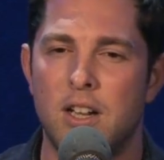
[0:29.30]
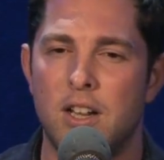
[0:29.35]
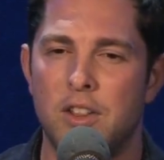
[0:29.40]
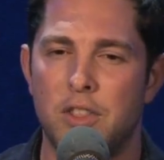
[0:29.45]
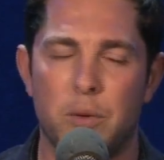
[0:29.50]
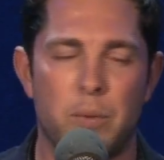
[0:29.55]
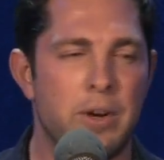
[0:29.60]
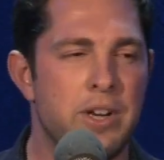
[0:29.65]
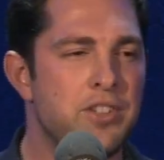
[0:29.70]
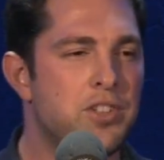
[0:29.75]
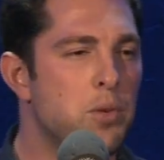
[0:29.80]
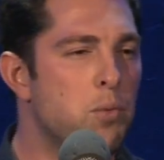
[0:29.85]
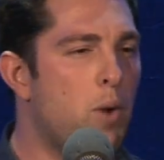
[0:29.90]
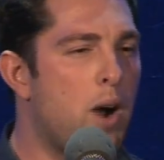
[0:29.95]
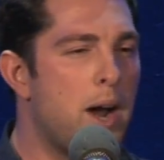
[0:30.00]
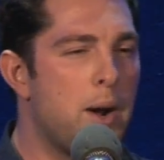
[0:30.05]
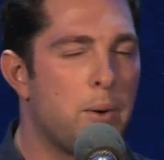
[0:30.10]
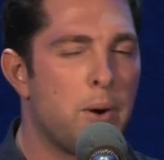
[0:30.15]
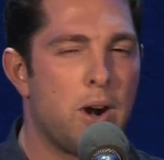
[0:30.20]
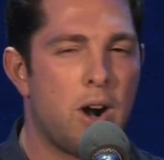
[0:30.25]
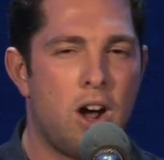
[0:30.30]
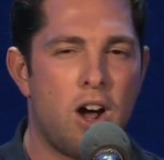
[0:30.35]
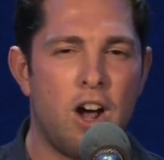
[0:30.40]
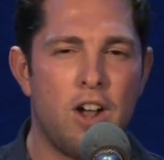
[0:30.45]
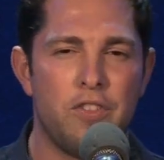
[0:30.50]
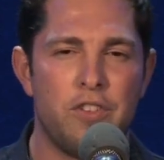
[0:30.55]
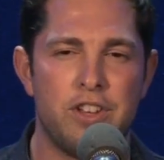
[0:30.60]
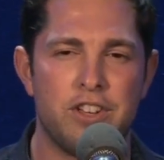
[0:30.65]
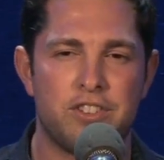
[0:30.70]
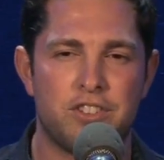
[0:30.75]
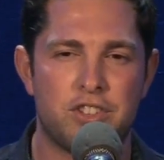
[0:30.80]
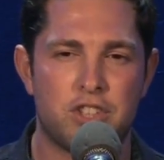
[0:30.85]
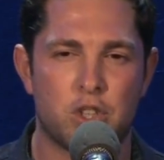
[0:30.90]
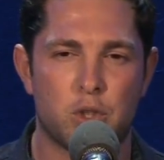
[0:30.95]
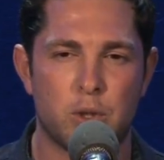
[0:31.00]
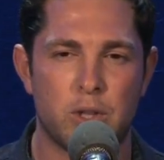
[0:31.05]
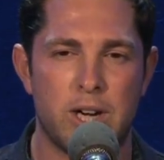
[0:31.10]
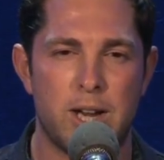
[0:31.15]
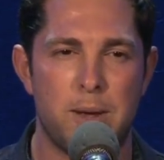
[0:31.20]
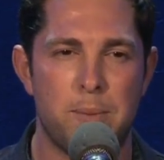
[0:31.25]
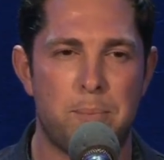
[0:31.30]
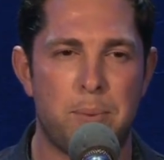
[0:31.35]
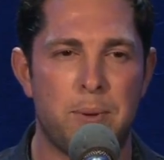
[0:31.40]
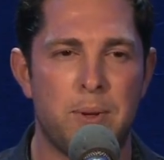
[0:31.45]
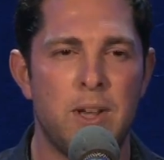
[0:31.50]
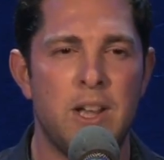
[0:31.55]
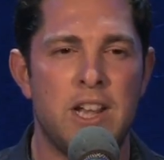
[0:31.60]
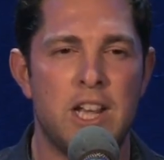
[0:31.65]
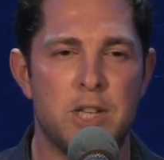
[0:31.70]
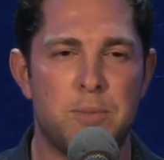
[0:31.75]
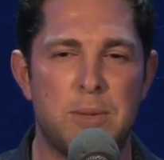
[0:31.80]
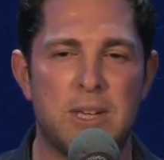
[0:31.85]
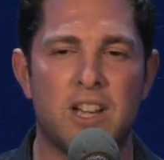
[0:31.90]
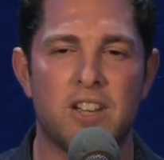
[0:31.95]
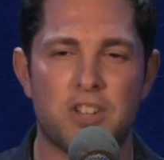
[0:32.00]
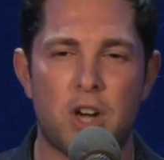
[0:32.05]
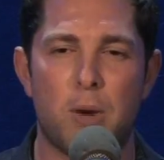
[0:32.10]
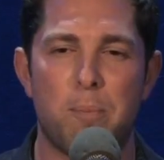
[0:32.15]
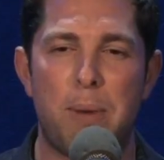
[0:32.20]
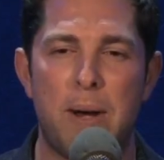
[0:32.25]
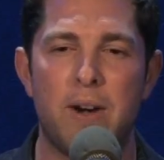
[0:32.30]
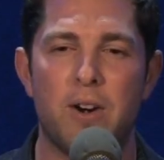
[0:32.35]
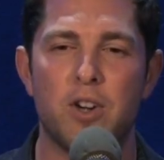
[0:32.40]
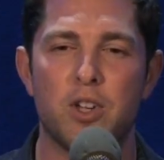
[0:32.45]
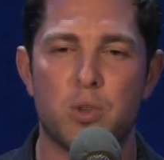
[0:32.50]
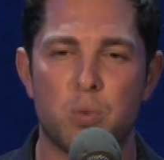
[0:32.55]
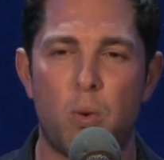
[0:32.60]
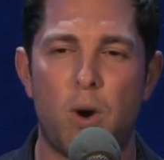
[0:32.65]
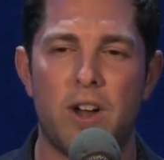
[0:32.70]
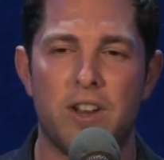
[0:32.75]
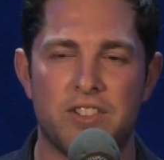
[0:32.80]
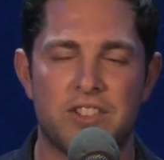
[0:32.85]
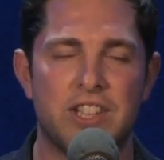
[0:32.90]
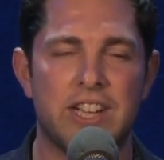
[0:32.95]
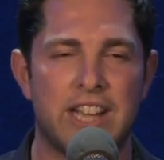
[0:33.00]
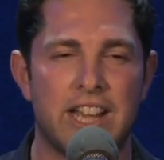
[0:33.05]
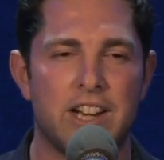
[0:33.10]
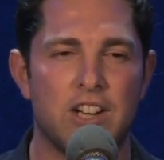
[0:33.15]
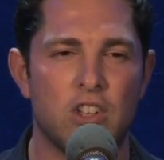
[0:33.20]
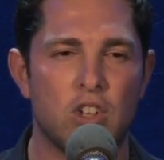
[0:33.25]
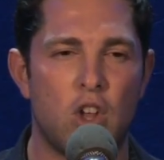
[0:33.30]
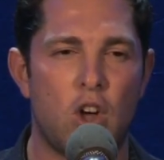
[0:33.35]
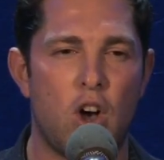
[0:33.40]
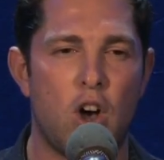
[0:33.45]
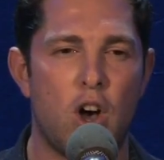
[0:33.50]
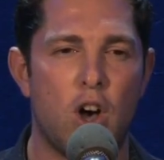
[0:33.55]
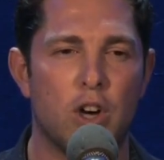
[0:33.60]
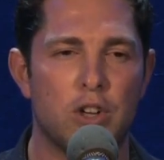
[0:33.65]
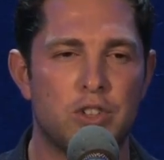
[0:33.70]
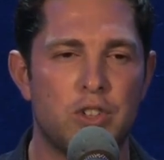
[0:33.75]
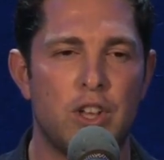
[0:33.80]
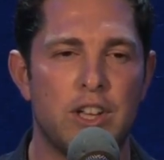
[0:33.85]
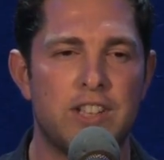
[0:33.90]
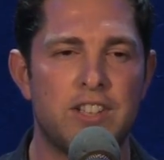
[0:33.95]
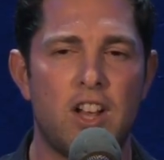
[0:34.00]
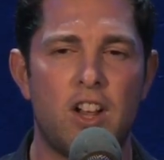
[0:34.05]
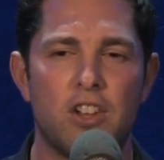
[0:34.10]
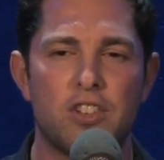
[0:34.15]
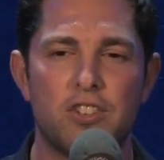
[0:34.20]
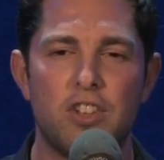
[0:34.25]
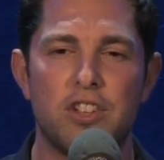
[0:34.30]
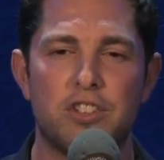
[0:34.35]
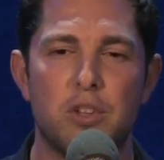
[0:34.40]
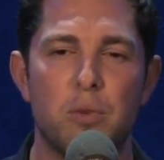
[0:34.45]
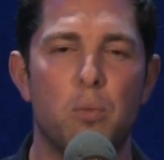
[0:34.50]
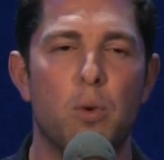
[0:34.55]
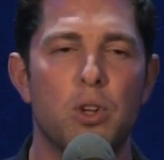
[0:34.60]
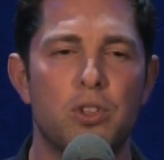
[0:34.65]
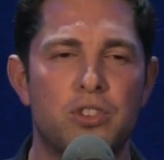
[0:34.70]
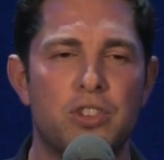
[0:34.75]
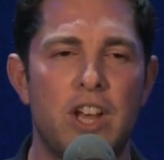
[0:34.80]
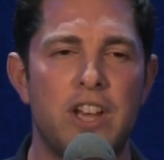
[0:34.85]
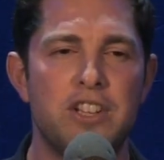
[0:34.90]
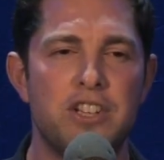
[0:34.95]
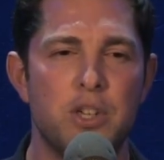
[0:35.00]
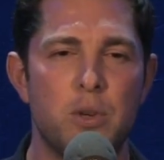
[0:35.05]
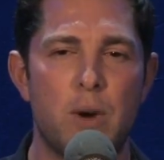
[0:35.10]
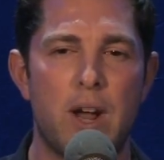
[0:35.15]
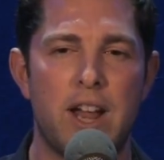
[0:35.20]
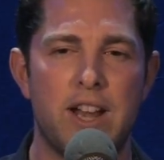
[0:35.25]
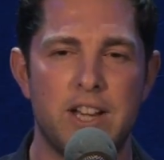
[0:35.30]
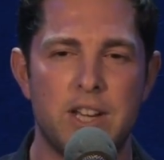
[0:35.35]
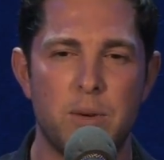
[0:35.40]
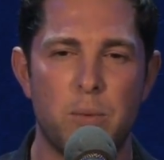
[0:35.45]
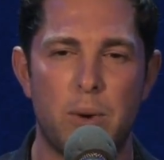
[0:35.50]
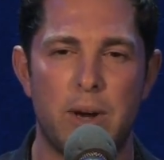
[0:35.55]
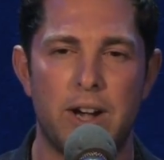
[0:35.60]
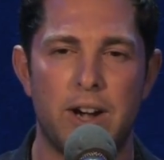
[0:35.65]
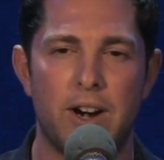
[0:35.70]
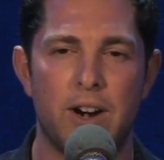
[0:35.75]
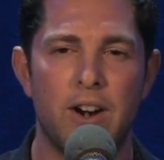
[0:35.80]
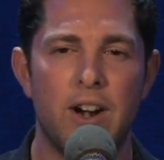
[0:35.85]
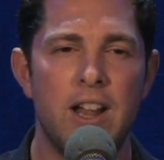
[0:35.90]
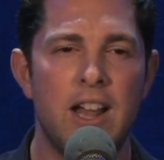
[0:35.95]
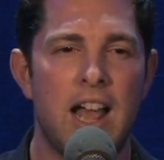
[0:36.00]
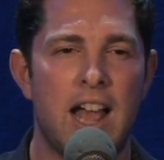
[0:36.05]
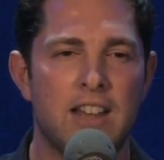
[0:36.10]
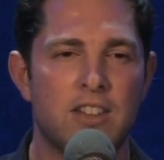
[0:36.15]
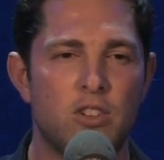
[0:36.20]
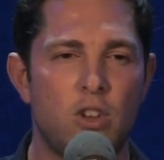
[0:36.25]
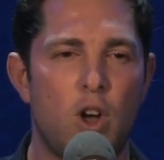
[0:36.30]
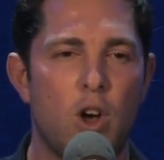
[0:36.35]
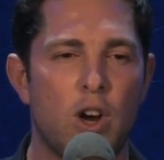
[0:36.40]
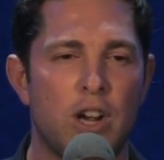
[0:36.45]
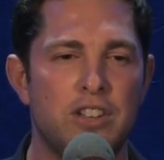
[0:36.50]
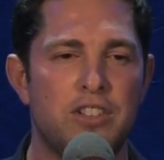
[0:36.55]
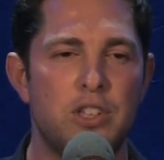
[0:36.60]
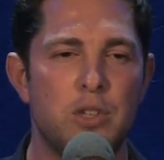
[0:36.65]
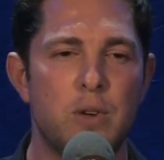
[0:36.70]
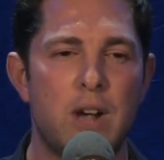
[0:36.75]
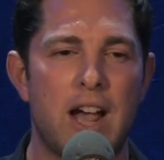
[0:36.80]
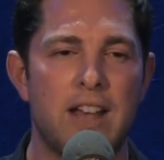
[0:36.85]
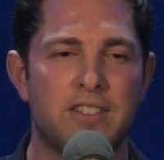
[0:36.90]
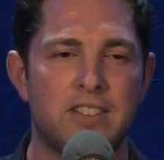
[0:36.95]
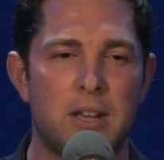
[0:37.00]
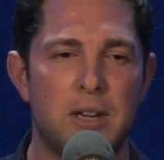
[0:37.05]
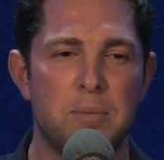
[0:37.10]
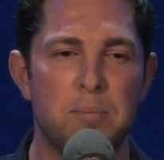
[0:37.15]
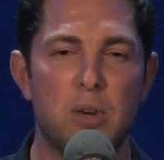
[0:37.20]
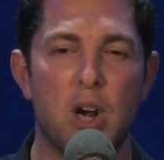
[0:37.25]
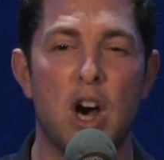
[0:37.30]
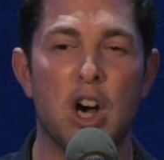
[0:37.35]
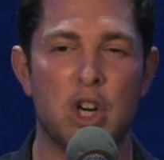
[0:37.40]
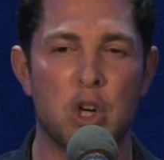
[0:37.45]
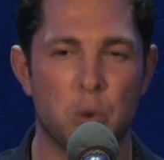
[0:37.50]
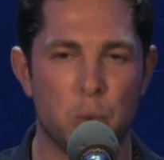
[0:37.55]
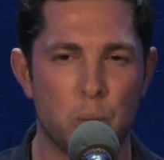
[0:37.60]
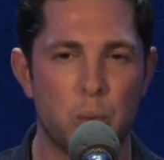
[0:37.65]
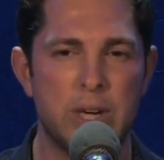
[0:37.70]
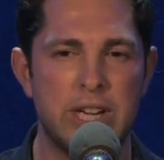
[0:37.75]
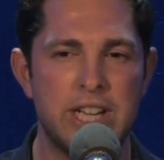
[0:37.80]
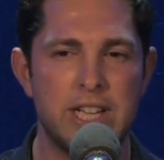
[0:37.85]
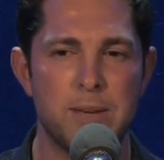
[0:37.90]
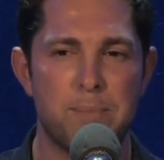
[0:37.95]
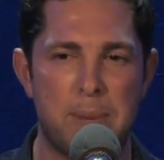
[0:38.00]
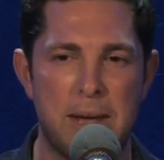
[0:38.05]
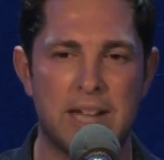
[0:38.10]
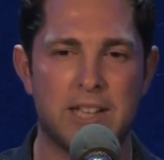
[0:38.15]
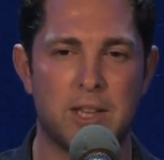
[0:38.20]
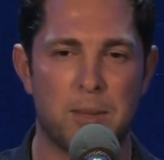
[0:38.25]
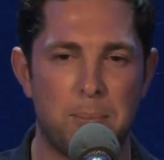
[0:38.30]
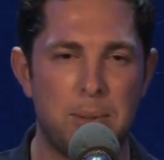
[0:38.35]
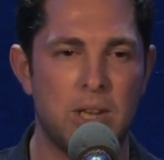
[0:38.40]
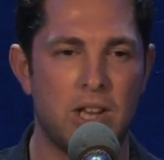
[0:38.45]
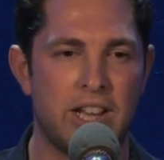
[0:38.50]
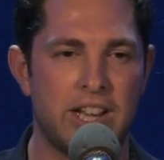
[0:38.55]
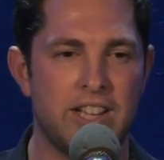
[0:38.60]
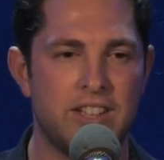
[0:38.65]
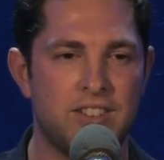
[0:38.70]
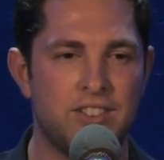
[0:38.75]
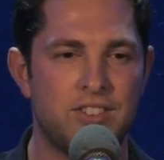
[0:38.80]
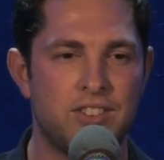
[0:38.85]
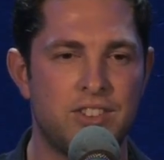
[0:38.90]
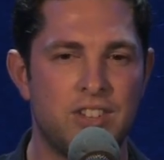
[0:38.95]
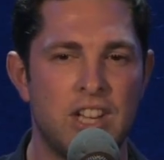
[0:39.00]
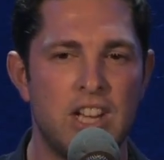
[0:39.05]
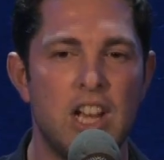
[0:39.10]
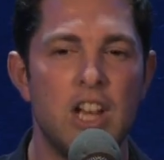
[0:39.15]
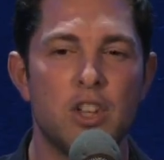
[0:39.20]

The reason why we're on this trip is because our parents want us to get along. So they tell us, listen, we'll send you anywhere as long as you guys can agree to pick the place.